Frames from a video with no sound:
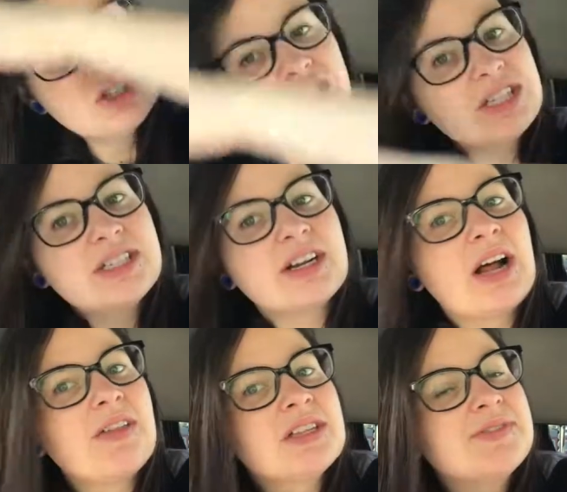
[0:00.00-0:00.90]
just start
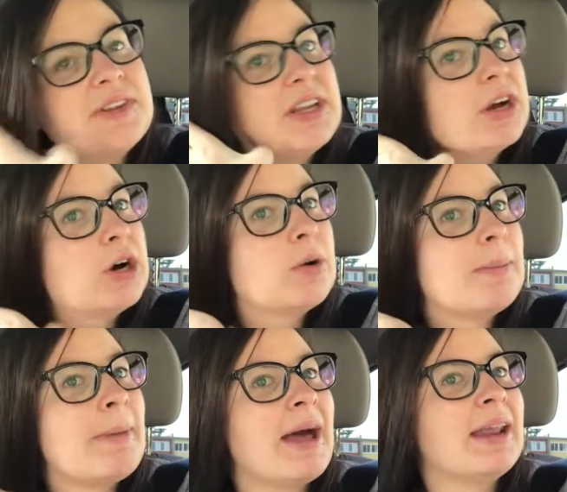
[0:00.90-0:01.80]
out this video,
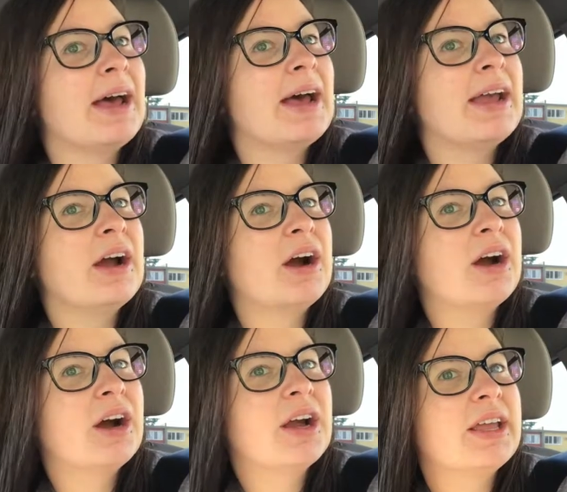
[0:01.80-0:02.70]
Matt and I
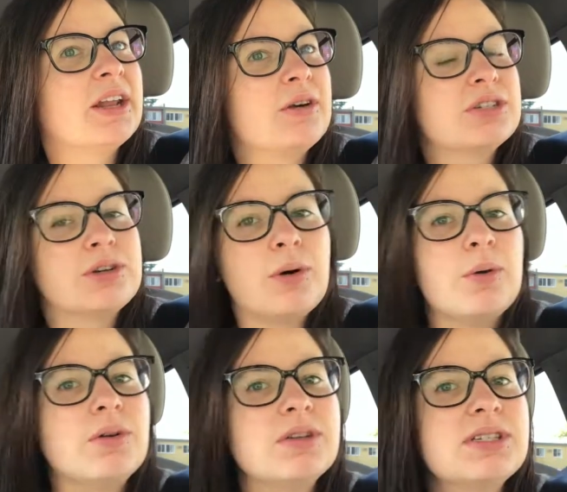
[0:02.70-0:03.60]
are going to go to
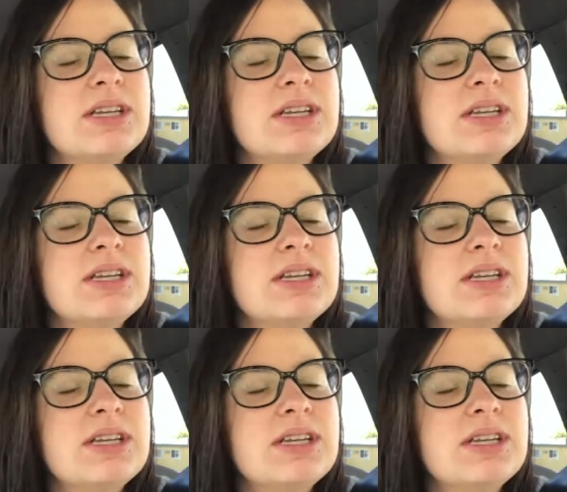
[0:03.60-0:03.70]
Kohl's.